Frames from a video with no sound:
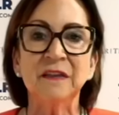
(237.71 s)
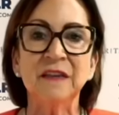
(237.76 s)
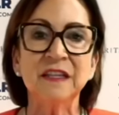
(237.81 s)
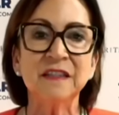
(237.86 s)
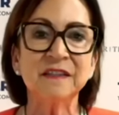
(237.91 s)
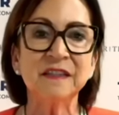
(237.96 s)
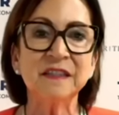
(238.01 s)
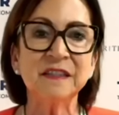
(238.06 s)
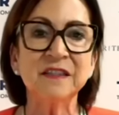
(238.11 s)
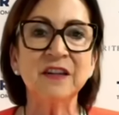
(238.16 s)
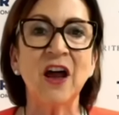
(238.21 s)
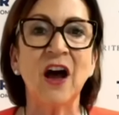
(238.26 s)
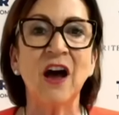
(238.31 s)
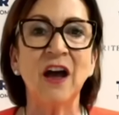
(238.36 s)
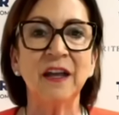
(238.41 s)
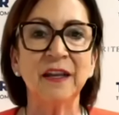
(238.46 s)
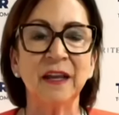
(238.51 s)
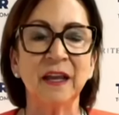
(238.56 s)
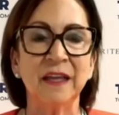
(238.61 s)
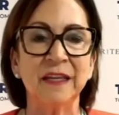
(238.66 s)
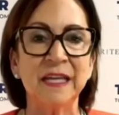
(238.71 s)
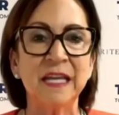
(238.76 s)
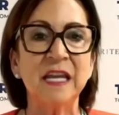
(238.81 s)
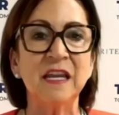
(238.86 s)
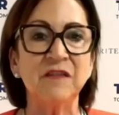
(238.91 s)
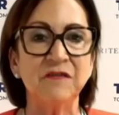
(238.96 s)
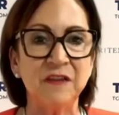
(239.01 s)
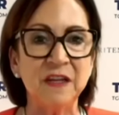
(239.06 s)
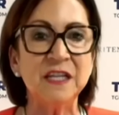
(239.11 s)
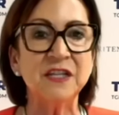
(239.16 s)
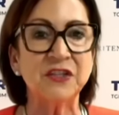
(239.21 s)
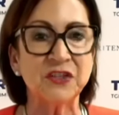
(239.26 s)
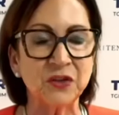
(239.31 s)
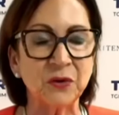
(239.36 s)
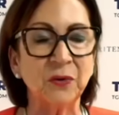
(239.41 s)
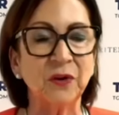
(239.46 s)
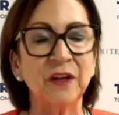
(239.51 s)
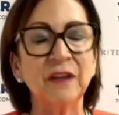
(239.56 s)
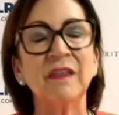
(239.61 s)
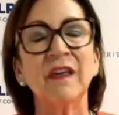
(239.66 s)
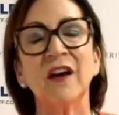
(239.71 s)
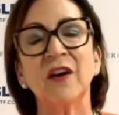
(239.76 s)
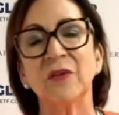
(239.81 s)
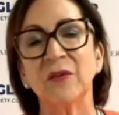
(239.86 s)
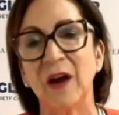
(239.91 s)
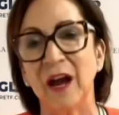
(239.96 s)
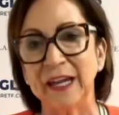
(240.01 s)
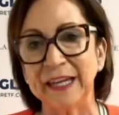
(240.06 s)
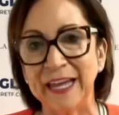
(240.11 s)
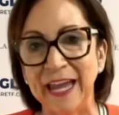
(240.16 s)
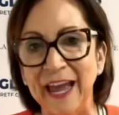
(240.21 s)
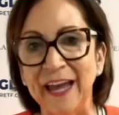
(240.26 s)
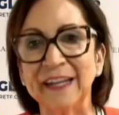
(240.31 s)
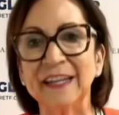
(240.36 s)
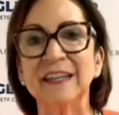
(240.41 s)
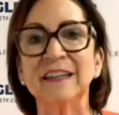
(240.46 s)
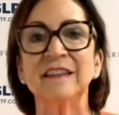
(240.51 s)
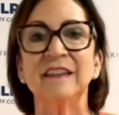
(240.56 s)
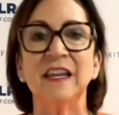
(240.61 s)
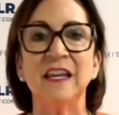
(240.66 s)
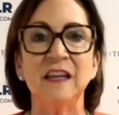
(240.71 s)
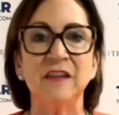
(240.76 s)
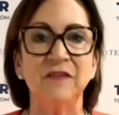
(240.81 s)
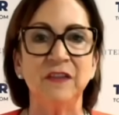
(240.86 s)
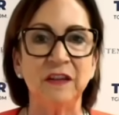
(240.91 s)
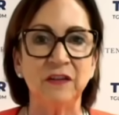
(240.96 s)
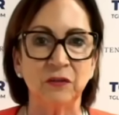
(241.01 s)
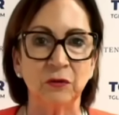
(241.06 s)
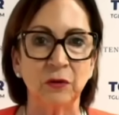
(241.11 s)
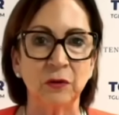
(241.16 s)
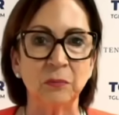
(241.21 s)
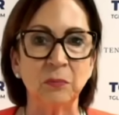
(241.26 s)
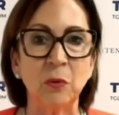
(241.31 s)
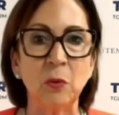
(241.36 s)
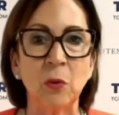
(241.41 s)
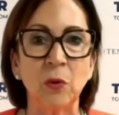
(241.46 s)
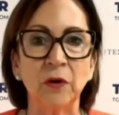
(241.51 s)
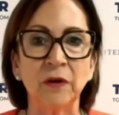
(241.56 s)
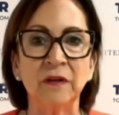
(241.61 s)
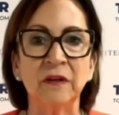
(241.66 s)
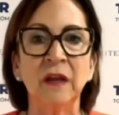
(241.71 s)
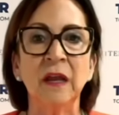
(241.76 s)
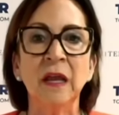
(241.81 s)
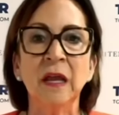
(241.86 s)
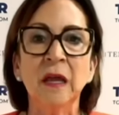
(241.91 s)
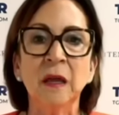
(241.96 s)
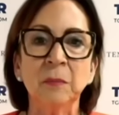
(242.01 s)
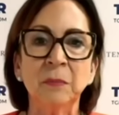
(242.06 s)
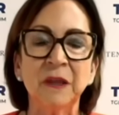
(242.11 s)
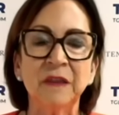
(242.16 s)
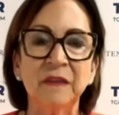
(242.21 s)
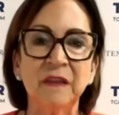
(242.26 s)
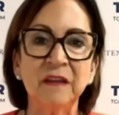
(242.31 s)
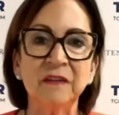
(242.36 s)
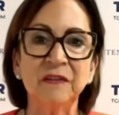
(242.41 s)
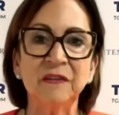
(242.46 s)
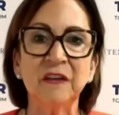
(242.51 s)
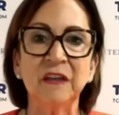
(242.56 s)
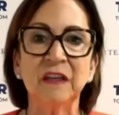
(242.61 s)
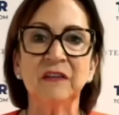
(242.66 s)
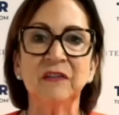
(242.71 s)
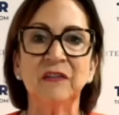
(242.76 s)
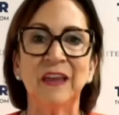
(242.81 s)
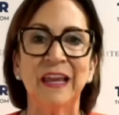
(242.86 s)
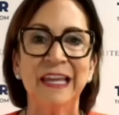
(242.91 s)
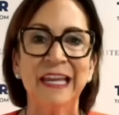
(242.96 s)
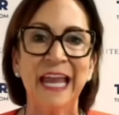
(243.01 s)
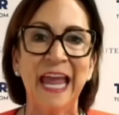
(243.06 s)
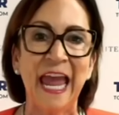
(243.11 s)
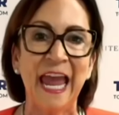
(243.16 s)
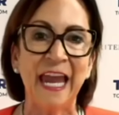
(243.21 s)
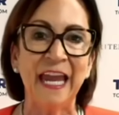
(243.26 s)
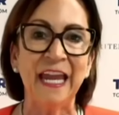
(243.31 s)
This is not an EV story, though. I get it. The EVs are important, but this is an